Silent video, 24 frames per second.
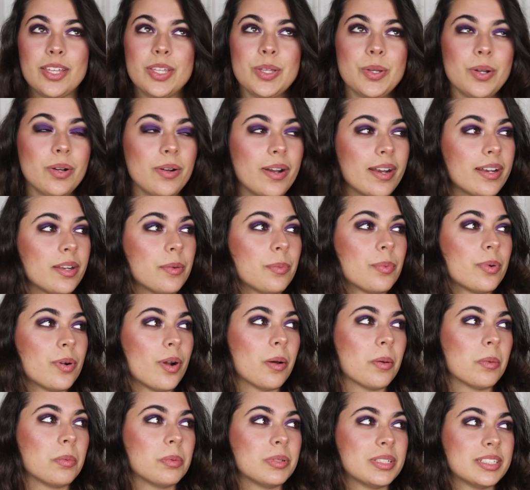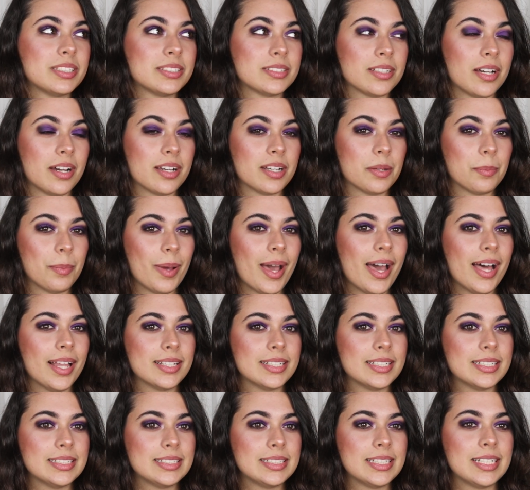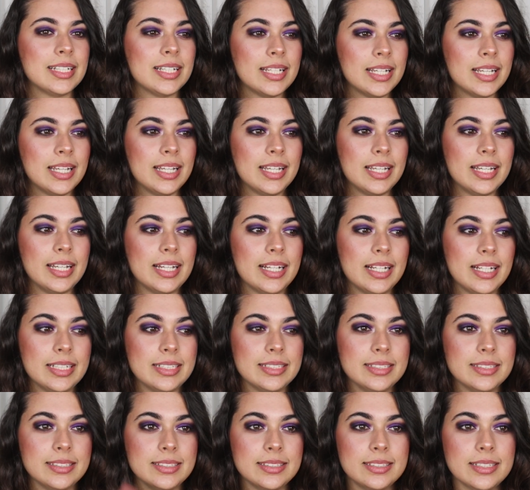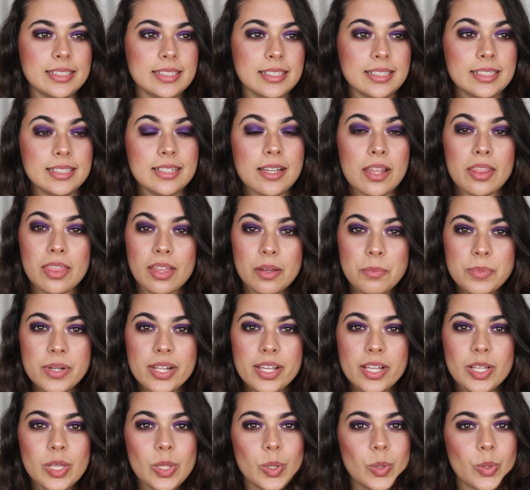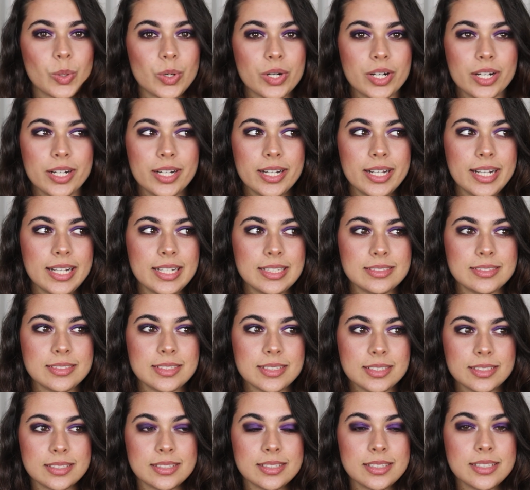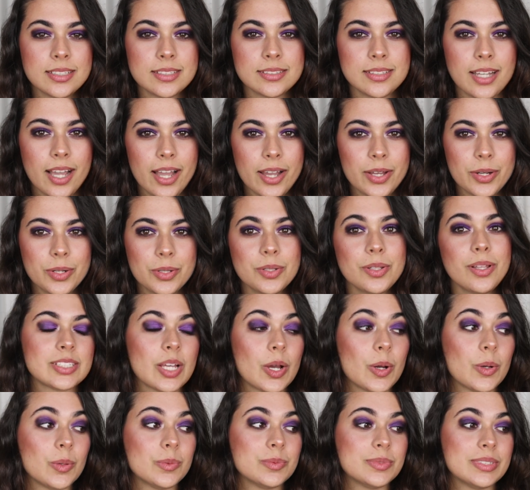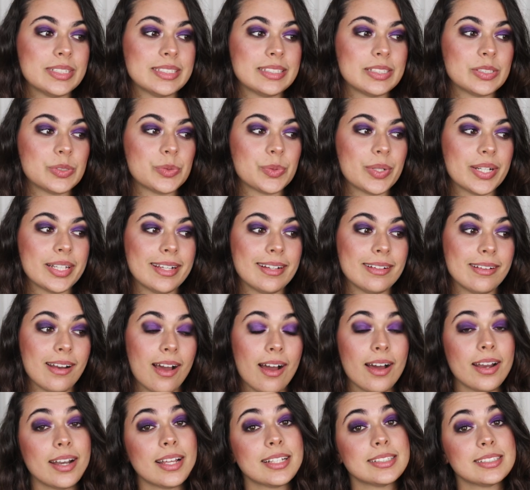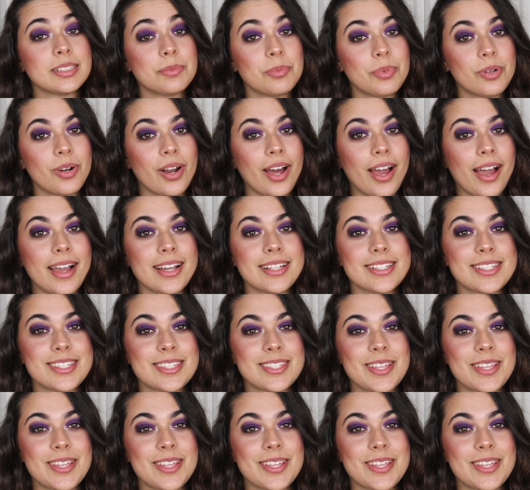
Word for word: You already probably saw the palette in the thumbnail or in the title, so this is really not a surprise.